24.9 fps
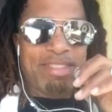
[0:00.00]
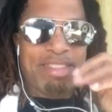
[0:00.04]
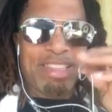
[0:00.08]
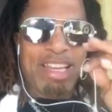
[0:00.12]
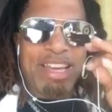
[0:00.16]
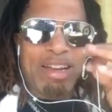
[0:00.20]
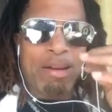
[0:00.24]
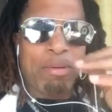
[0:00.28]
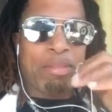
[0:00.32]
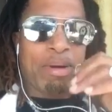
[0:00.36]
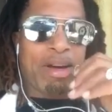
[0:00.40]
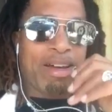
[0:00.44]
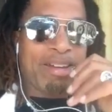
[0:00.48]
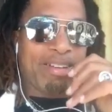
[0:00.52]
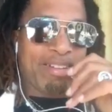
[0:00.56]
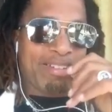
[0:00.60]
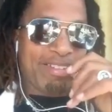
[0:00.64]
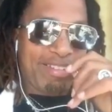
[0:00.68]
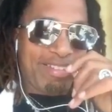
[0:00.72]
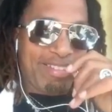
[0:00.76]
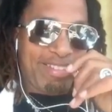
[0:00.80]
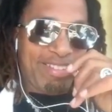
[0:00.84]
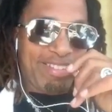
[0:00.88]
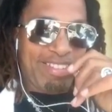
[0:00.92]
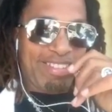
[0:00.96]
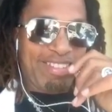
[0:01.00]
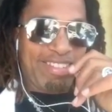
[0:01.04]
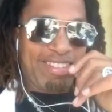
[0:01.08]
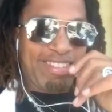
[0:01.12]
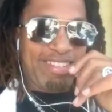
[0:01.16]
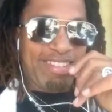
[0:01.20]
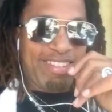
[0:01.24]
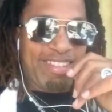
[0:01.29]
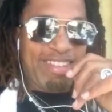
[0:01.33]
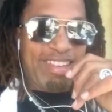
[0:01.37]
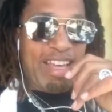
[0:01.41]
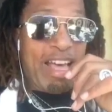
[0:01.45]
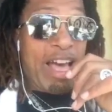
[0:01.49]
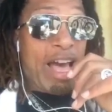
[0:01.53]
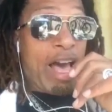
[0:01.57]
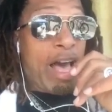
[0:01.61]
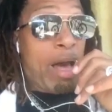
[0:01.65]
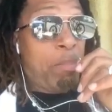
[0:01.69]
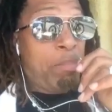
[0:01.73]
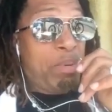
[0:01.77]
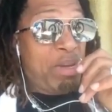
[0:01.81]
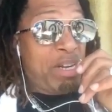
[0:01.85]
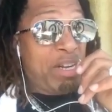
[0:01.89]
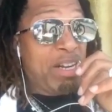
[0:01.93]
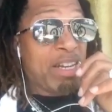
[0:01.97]
Think about it.
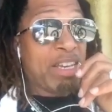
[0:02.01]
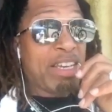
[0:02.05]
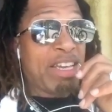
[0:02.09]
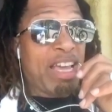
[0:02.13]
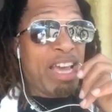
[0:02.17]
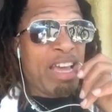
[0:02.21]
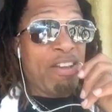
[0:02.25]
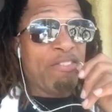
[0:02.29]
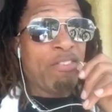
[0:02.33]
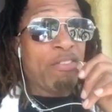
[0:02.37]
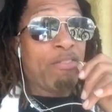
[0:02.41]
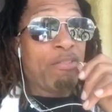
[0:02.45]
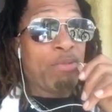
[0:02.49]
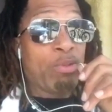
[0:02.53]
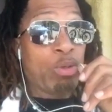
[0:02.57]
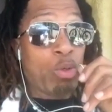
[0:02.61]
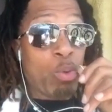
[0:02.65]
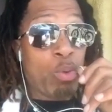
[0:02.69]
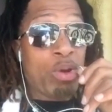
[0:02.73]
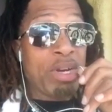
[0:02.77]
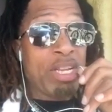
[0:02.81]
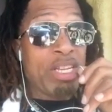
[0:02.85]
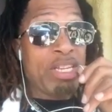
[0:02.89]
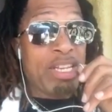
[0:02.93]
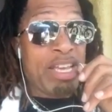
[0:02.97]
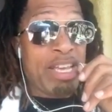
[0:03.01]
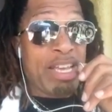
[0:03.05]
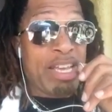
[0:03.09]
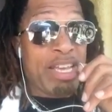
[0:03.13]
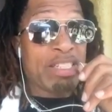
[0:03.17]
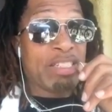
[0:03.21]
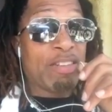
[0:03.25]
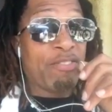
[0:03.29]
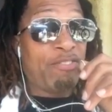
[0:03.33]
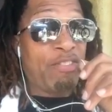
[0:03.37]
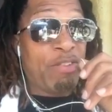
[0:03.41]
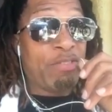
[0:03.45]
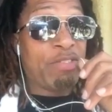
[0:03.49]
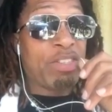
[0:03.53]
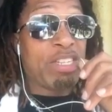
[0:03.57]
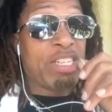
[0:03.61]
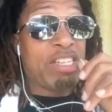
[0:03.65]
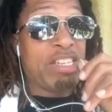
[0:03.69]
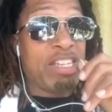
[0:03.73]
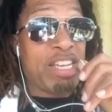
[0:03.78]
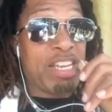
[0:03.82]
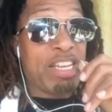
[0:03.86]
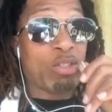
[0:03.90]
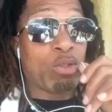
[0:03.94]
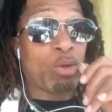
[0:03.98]
I've been in the game for 20 years,
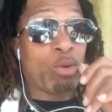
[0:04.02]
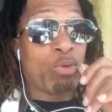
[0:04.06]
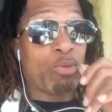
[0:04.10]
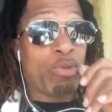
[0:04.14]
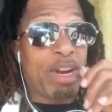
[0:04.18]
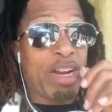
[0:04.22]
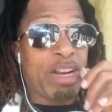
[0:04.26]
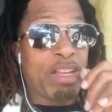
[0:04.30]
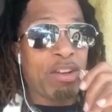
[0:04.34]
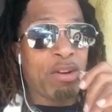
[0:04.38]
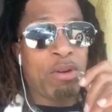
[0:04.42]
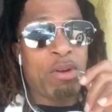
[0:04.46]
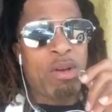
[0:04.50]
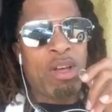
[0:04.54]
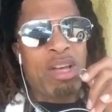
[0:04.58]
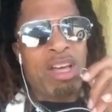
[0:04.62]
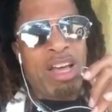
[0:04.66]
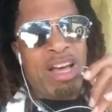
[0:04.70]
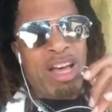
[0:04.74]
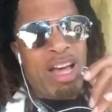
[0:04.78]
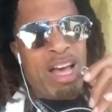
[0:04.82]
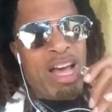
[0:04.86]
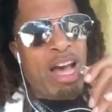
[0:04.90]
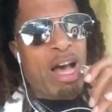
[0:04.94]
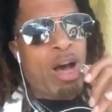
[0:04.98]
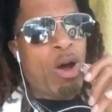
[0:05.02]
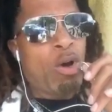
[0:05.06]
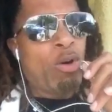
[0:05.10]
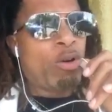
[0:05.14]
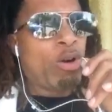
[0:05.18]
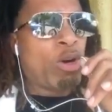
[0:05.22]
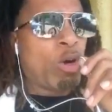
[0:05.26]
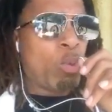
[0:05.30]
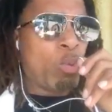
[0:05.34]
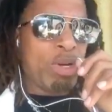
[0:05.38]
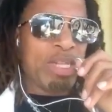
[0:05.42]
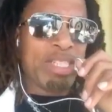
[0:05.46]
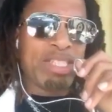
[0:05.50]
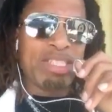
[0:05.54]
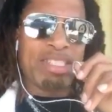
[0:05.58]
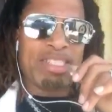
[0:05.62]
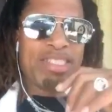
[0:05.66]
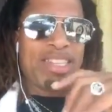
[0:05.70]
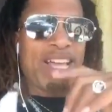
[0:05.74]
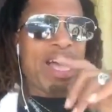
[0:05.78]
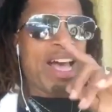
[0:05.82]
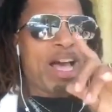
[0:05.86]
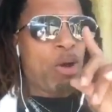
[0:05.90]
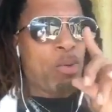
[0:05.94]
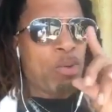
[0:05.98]
15 years on radio. How
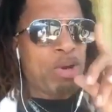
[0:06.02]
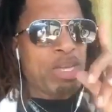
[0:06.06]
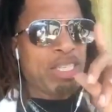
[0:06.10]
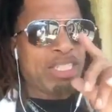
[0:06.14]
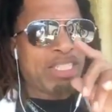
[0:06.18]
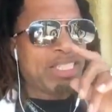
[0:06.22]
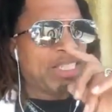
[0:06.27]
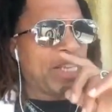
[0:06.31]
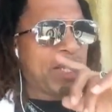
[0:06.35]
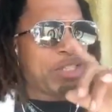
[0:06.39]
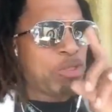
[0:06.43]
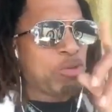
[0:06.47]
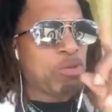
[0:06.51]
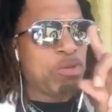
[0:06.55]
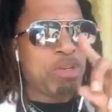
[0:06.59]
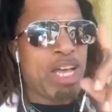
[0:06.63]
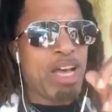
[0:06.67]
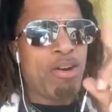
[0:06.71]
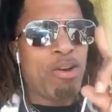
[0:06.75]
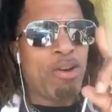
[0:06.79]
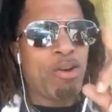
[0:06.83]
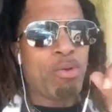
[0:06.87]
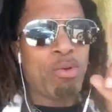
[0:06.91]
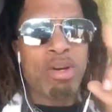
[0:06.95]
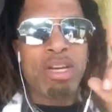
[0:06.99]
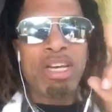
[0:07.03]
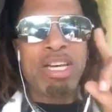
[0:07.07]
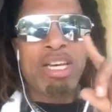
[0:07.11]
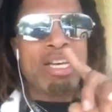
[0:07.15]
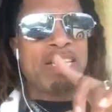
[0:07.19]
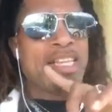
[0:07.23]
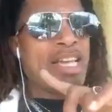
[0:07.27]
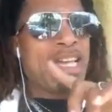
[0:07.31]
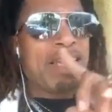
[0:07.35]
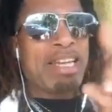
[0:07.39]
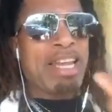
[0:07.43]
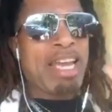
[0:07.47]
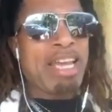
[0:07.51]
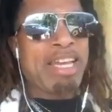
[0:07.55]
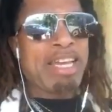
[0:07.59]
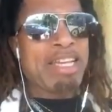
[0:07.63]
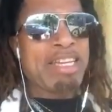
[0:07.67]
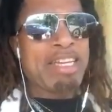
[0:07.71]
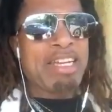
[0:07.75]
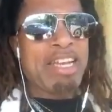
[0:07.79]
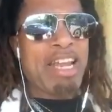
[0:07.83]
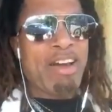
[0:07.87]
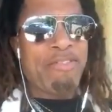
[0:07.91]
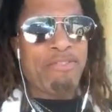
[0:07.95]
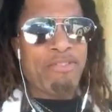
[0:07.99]
is it that you know they
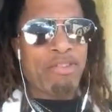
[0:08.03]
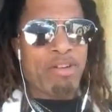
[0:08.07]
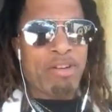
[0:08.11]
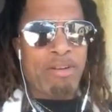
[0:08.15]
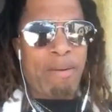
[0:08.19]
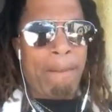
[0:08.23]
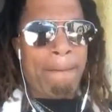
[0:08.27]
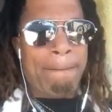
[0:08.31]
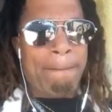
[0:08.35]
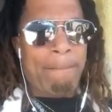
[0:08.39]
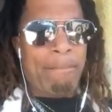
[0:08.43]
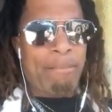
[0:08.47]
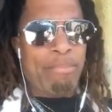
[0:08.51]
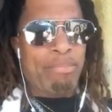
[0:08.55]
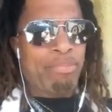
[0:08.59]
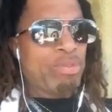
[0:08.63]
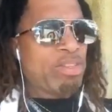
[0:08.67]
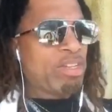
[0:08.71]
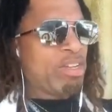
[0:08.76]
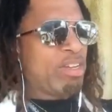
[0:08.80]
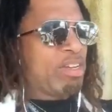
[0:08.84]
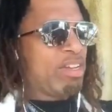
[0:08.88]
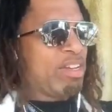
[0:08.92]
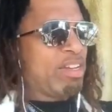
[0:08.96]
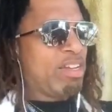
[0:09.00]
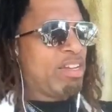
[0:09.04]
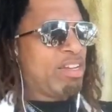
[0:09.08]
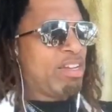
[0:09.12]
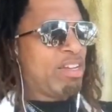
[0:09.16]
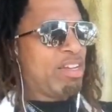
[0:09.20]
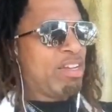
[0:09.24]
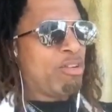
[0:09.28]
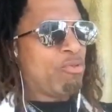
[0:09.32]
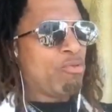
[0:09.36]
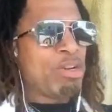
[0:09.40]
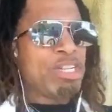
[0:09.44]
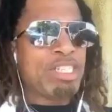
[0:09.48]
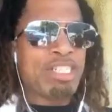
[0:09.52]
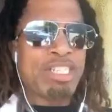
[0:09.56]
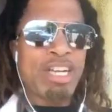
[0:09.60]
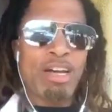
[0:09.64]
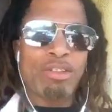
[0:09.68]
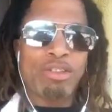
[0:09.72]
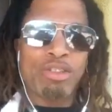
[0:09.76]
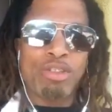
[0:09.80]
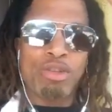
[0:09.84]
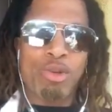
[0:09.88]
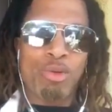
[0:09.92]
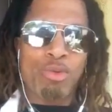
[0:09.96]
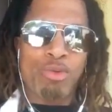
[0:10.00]
can never reach
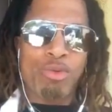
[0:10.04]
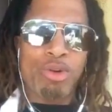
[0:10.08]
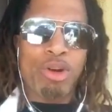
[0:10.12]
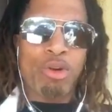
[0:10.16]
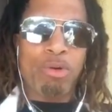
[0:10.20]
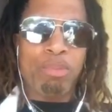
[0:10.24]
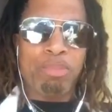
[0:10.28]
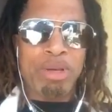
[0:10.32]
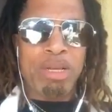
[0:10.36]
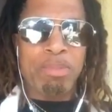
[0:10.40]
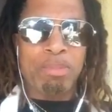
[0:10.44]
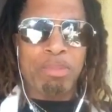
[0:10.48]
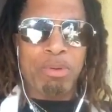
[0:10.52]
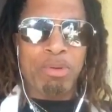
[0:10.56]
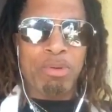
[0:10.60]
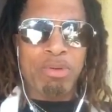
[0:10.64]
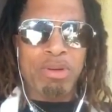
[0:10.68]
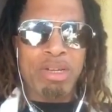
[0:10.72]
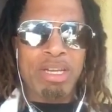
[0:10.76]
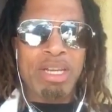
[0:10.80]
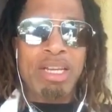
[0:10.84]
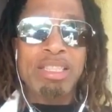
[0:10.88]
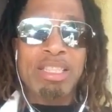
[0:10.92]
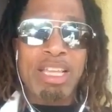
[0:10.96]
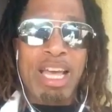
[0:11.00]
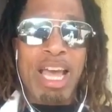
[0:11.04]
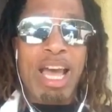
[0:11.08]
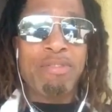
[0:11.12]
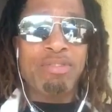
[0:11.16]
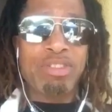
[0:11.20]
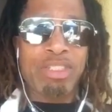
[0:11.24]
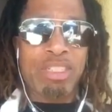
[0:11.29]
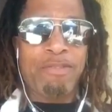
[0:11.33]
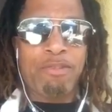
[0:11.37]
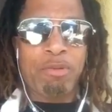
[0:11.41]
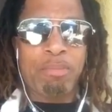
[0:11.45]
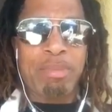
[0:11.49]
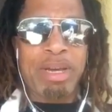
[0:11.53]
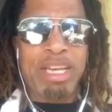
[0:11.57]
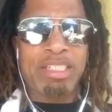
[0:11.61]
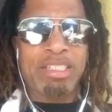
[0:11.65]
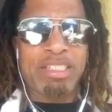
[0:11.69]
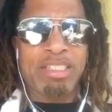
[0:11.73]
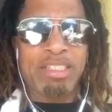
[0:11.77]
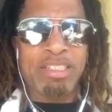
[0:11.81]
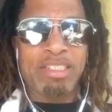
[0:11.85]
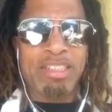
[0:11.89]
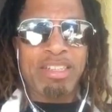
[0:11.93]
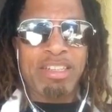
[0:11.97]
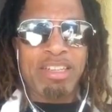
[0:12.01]
out to the real people that have the
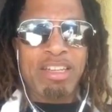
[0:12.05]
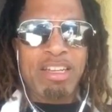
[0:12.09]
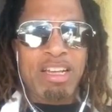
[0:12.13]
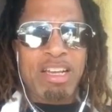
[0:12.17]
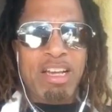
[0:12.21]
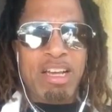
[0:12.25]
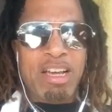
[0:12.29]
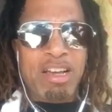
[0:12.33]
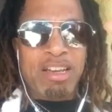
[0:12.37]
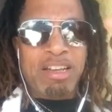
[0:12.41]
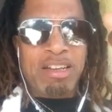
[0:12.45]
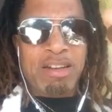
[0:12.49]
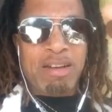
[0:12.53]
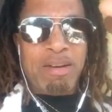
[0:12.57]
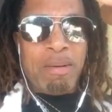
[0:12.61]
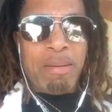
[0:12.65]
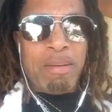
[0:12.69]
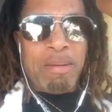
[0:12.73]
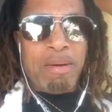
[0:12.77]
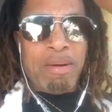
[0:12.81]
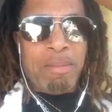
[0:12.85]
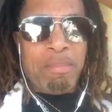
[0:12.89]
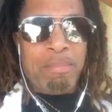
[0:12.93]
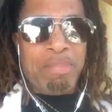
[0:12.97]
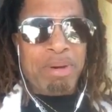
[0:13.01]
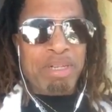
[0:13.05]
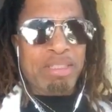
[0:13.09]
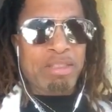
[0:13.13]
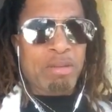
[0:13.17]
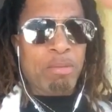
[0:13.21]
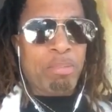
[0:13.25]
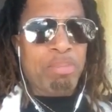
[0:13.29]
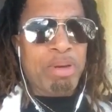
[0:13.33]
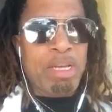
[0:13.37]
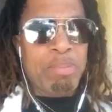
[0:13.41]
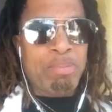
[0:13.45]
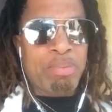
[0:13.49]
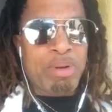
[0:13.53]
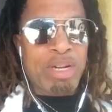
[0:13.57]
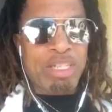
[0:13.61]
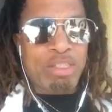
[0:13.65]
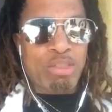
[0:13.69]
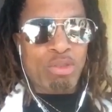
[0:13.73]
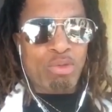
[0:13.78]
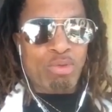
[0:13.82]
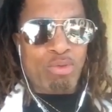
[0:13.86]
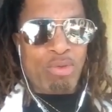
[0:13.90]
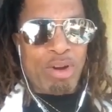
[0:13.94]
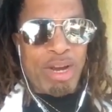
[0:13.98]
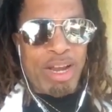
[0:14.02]
information, but the people that
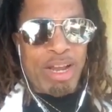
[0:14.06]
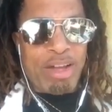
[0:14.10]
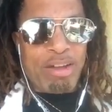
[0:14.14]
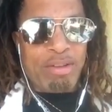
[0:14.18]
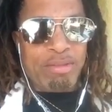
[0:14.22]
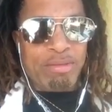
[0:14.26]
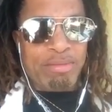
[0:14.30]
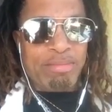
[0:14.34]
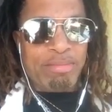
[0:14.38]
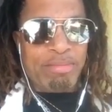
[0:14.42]
surround,